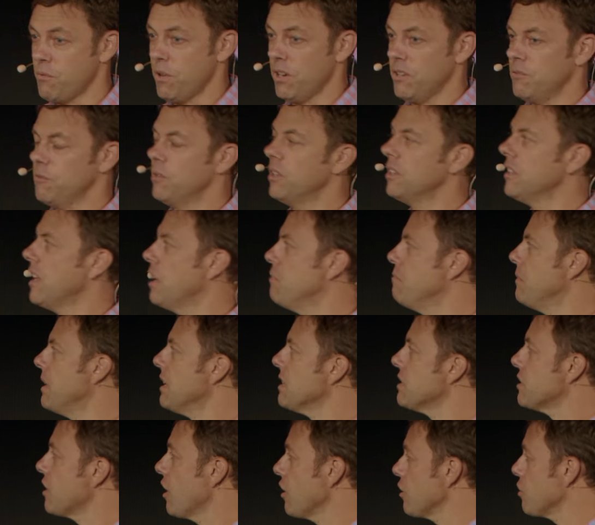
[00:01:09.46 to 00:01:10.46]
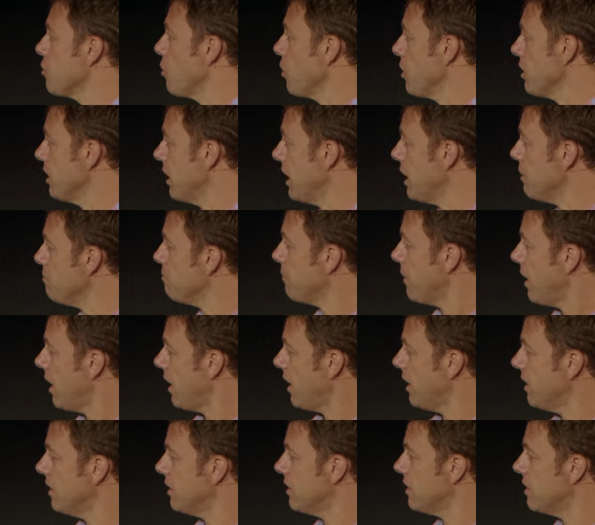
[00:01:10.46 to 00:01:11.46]
what, what led me to start Coordinape.
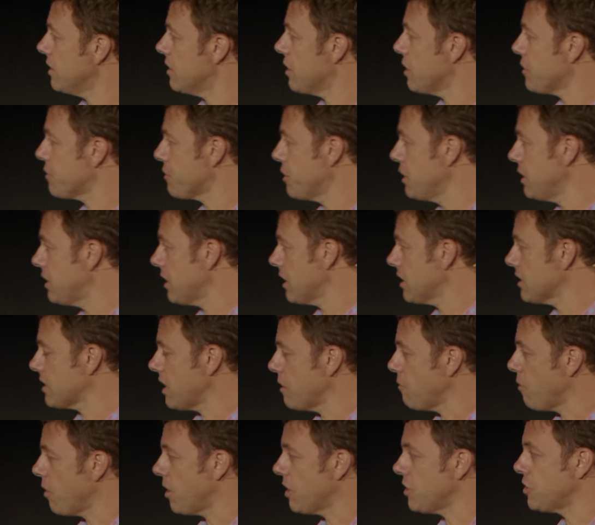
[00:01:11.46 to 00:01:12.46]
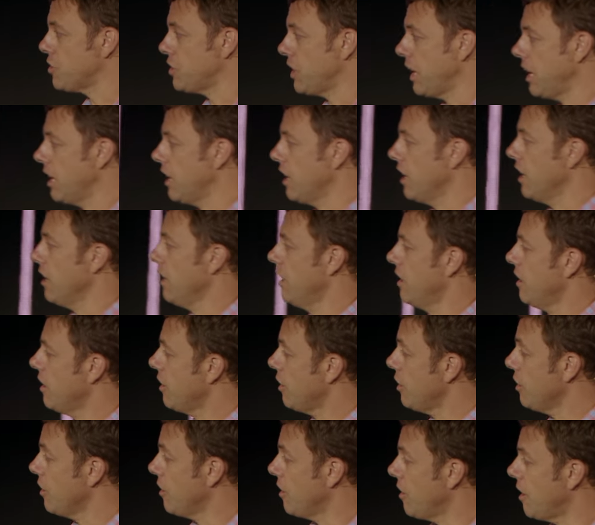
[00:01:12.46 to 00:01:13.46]
And the three things I want to share
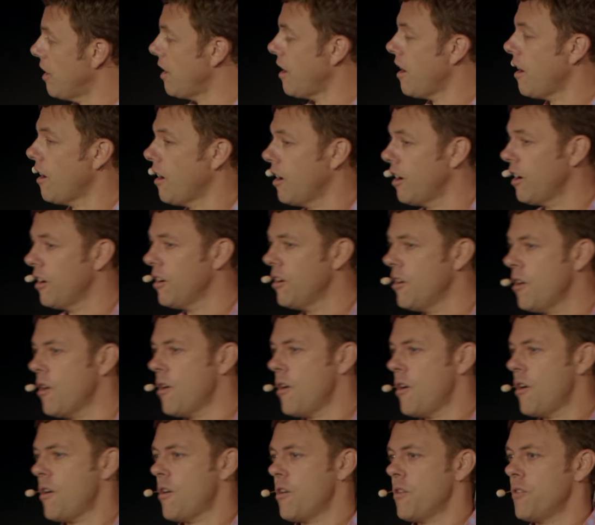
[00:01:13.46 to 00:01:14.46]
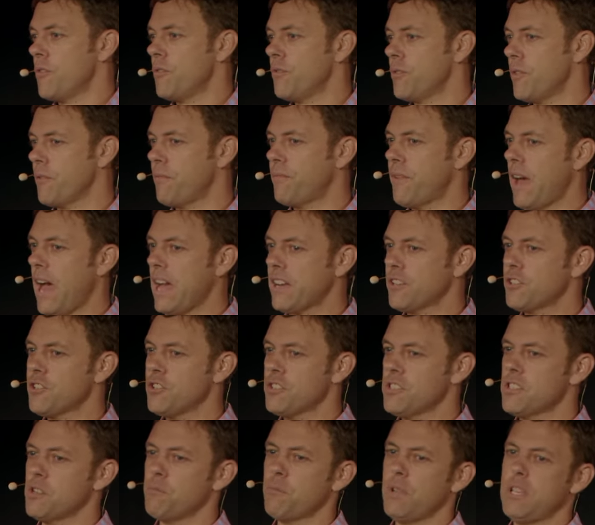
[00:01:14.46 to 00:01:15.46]
are, are the
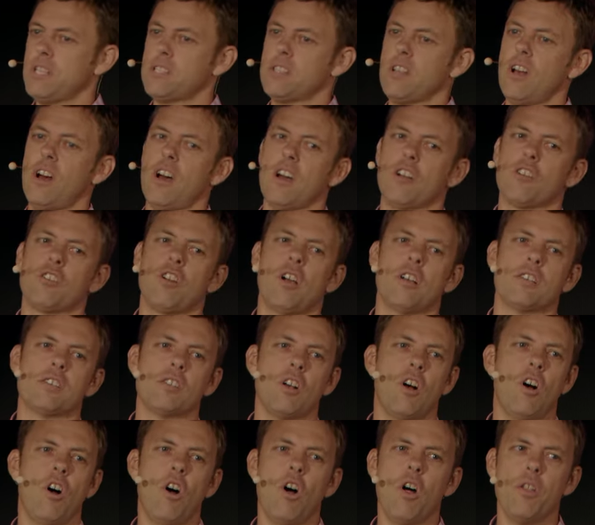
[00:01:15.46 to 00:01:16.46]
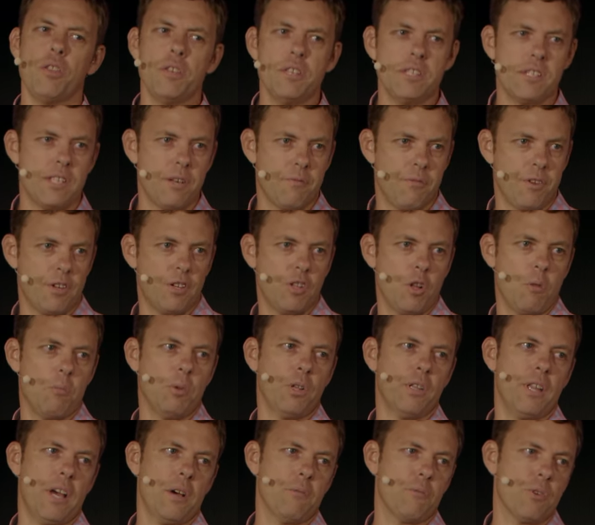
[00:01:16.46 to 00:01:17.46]
factors that we saw across all these different
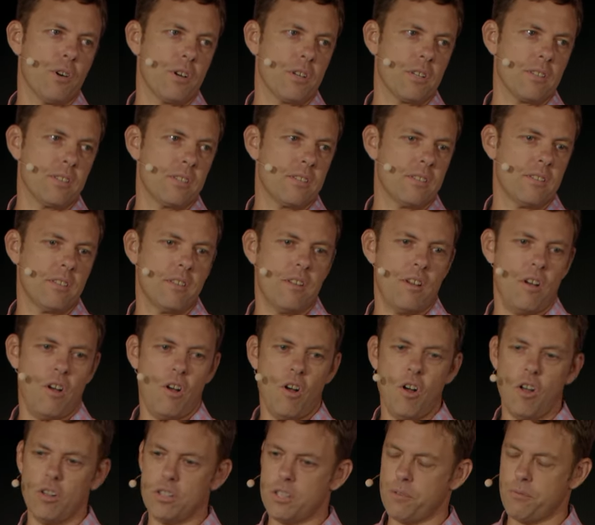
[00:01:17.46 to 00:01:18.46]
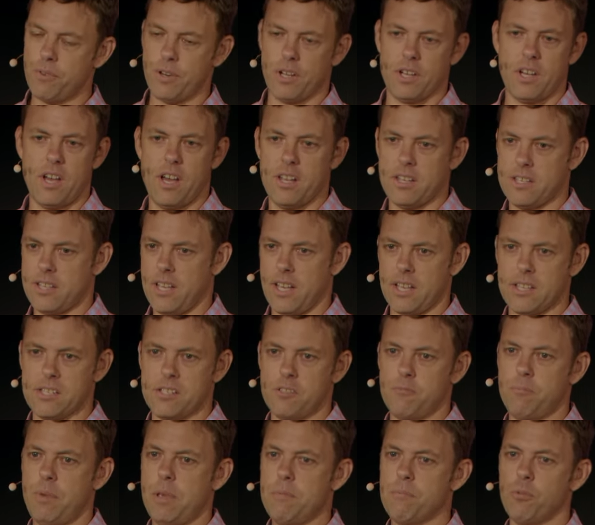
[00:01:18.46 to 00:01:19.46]
global networks, all different
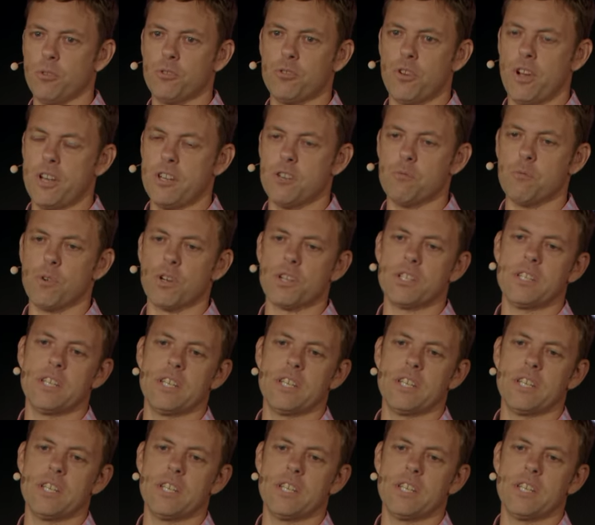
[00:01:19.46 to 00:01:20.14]
contexts of people trying to work